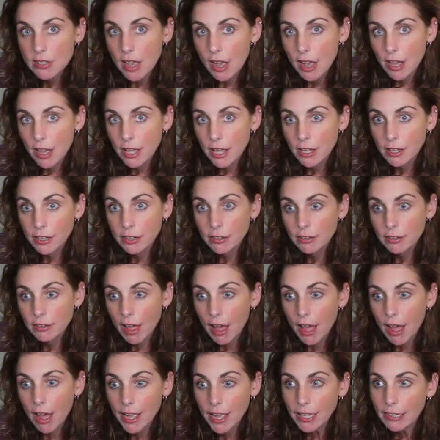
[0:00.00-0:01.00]

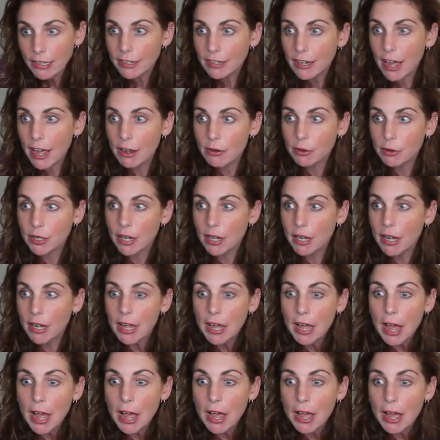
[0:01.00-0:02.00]
online and I would
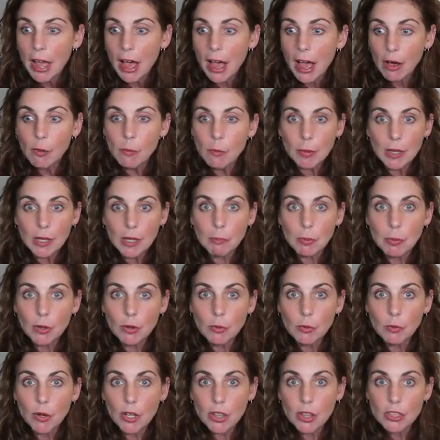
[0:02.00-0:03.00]
help
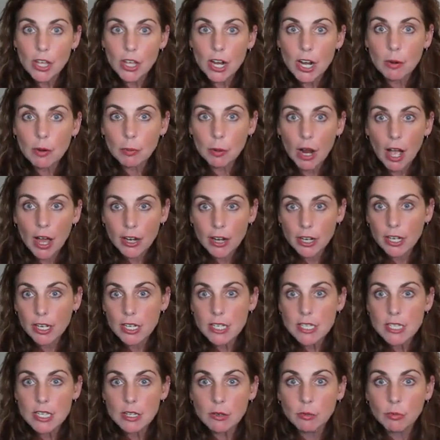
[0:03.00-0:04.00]
people with their
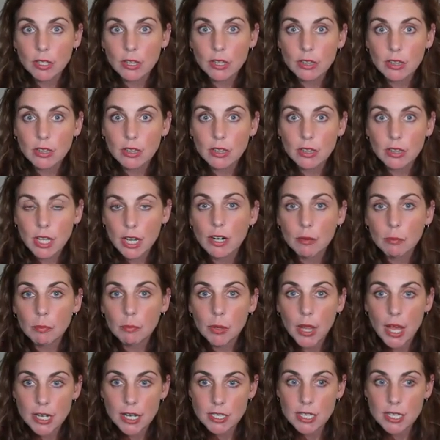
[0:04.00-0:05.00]
products and with
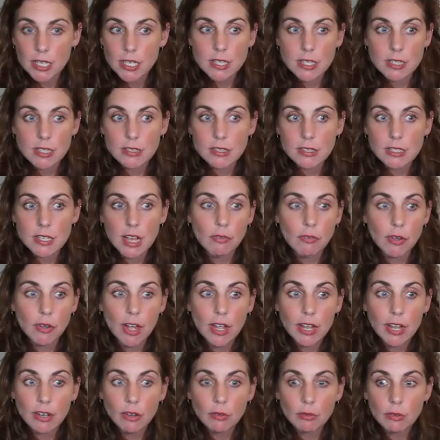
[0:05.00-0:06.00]
their Plexus and stuff.
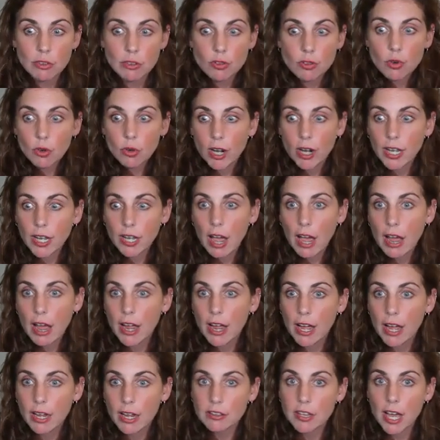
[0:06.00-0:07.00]
And it was great.
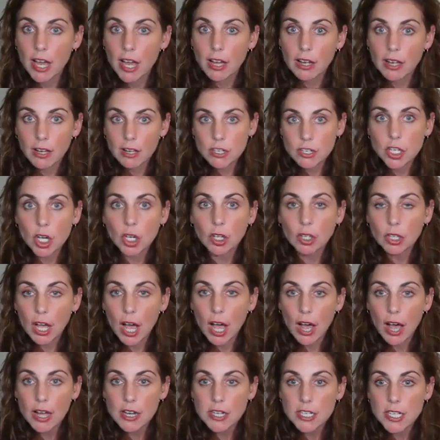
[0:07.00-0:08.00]
I had that
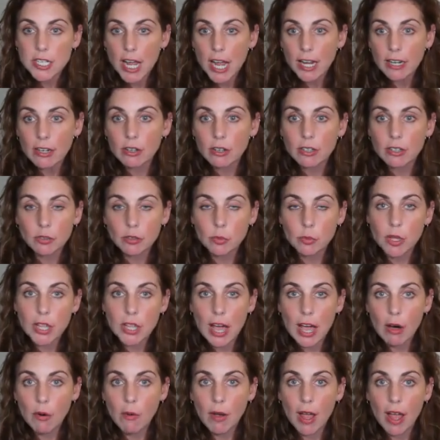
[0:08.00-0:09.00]
adult contact
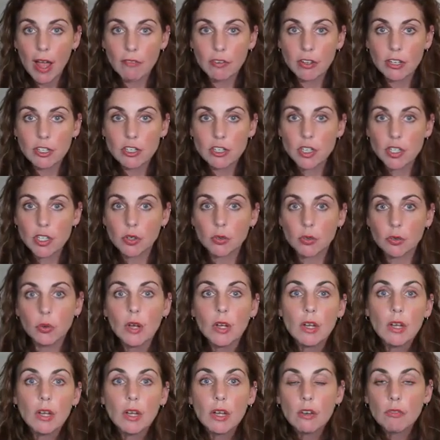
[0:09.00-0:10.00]
without having to
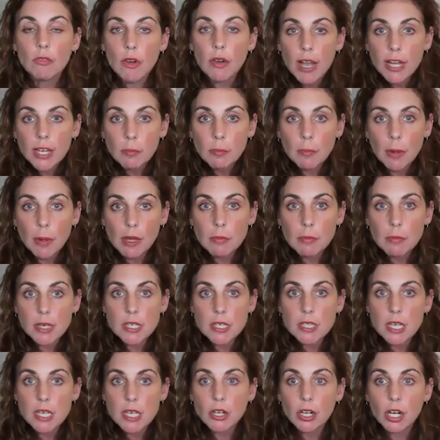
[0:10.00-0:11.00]
find a
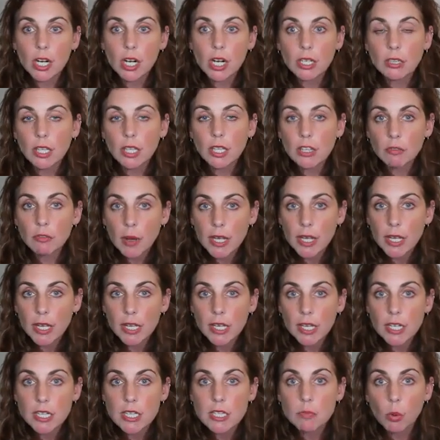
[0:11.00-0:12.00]
babysitter and leave my
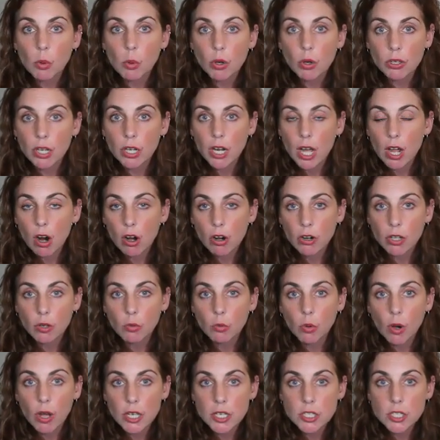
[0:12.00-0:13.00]
kids more than I already
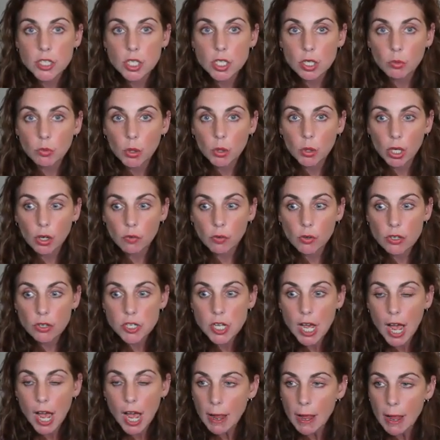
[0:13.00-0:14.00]
was to work full
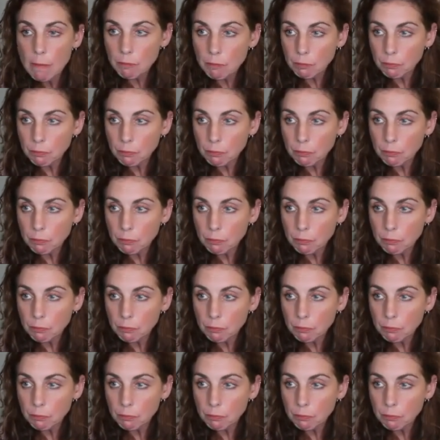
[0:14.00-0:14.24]
time.